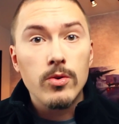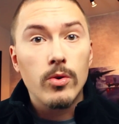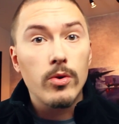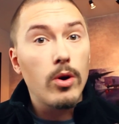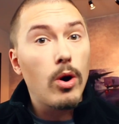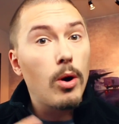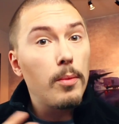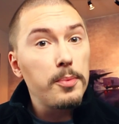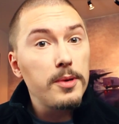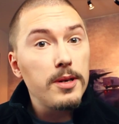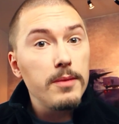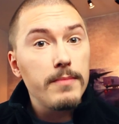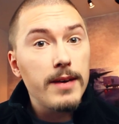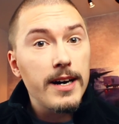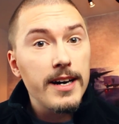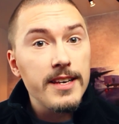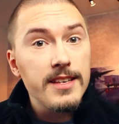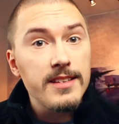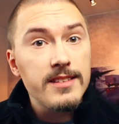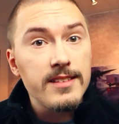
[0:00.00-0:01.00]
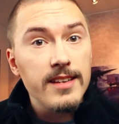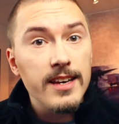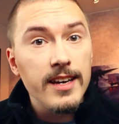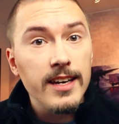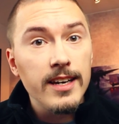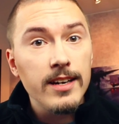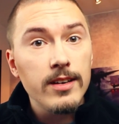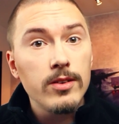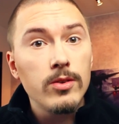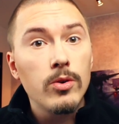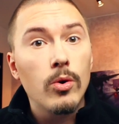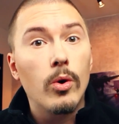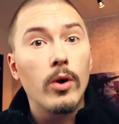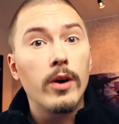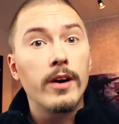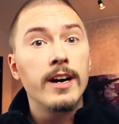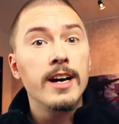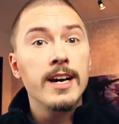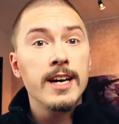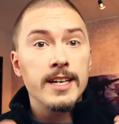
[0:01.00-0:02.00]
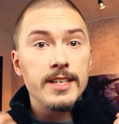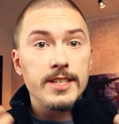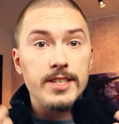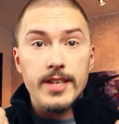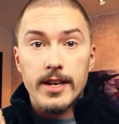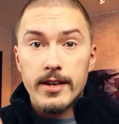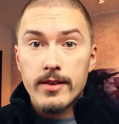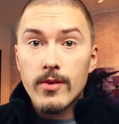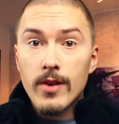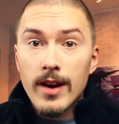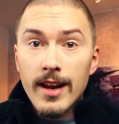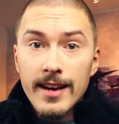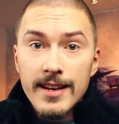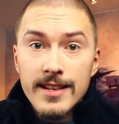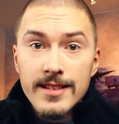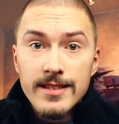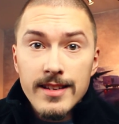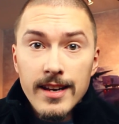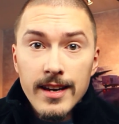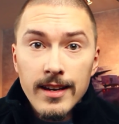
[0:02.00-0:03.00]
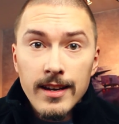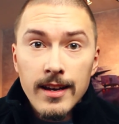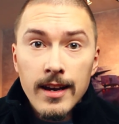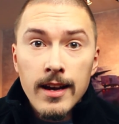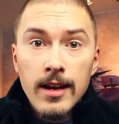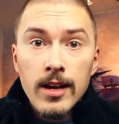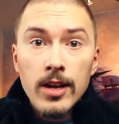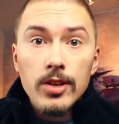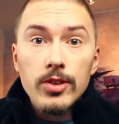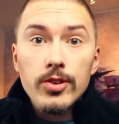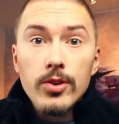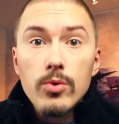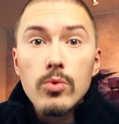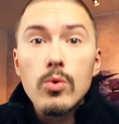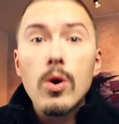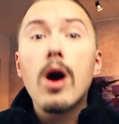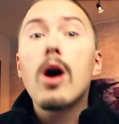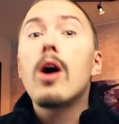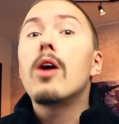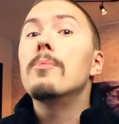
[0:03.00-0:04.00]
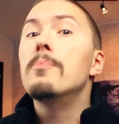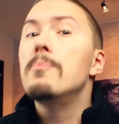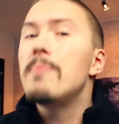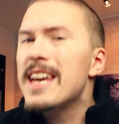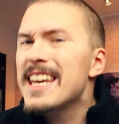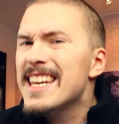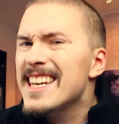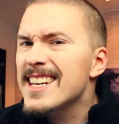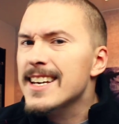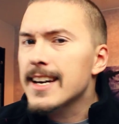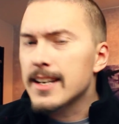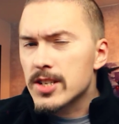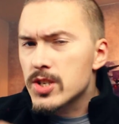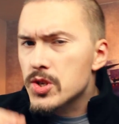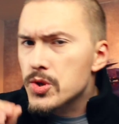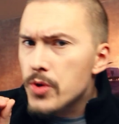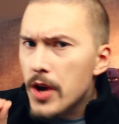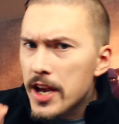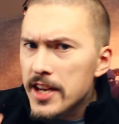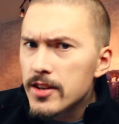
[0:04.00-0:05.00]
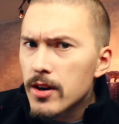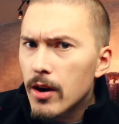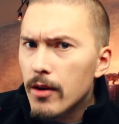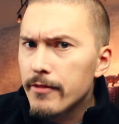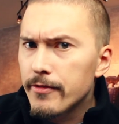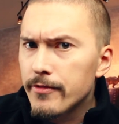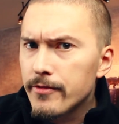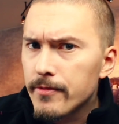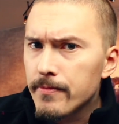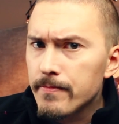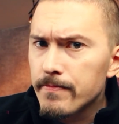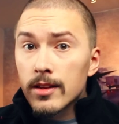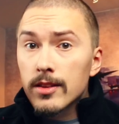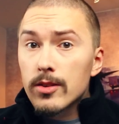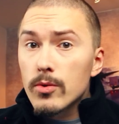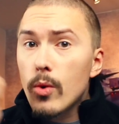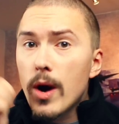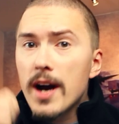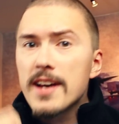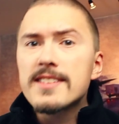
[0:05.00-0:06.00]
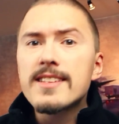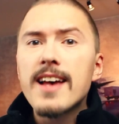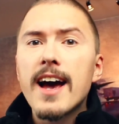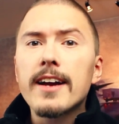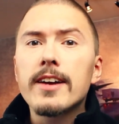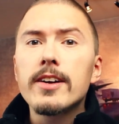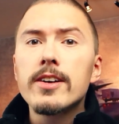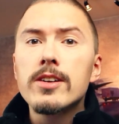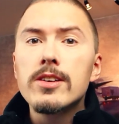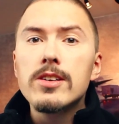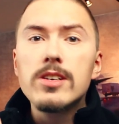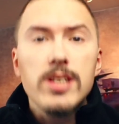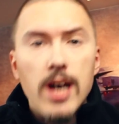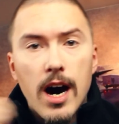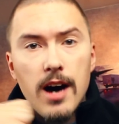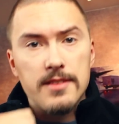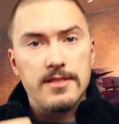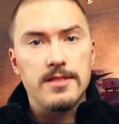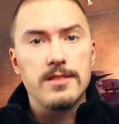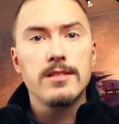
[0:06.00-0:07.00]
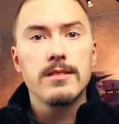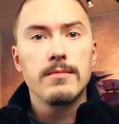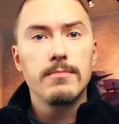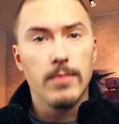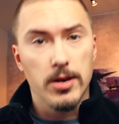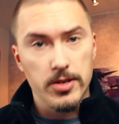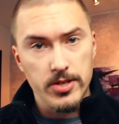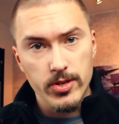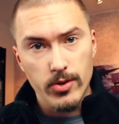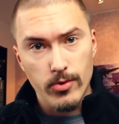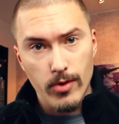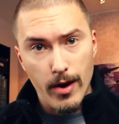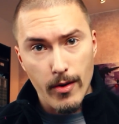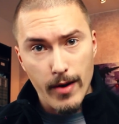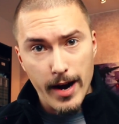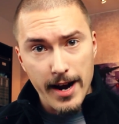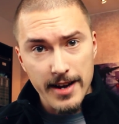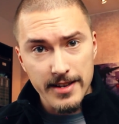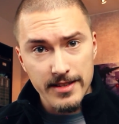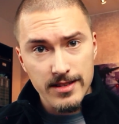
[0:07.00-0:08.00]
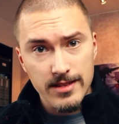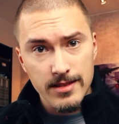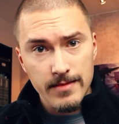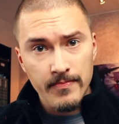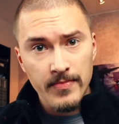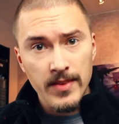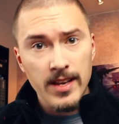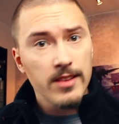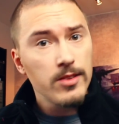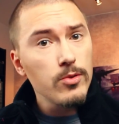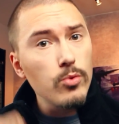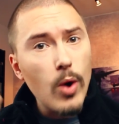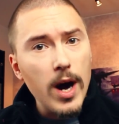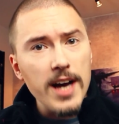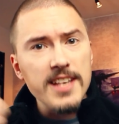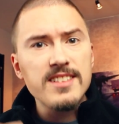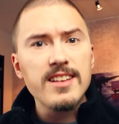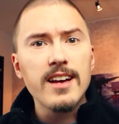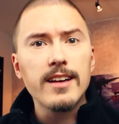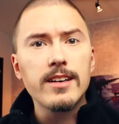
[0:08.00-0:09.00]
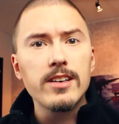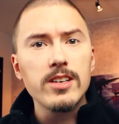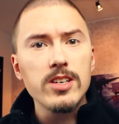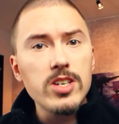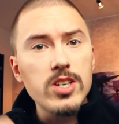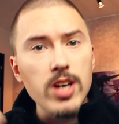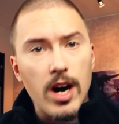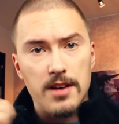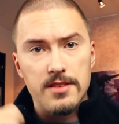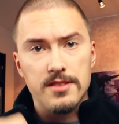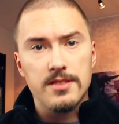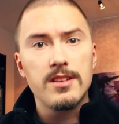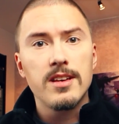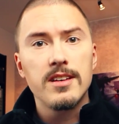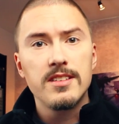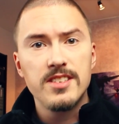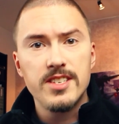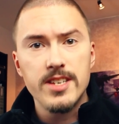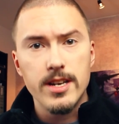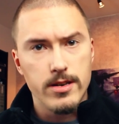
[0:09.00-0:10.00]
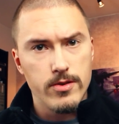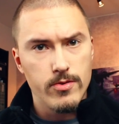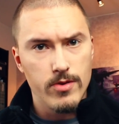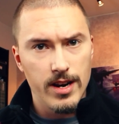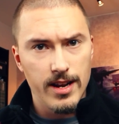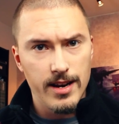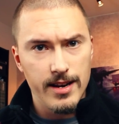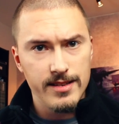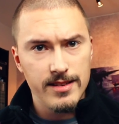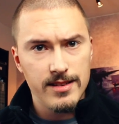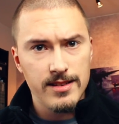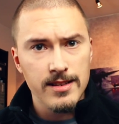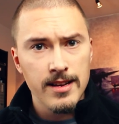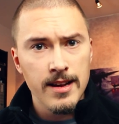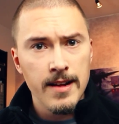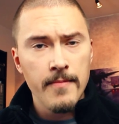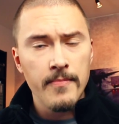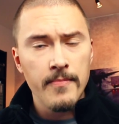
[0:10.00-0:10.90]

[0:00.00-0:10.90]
or optimizing or generalizing, you are making a trade-off. The wise hacker does modularize. The wise hacker does generalize.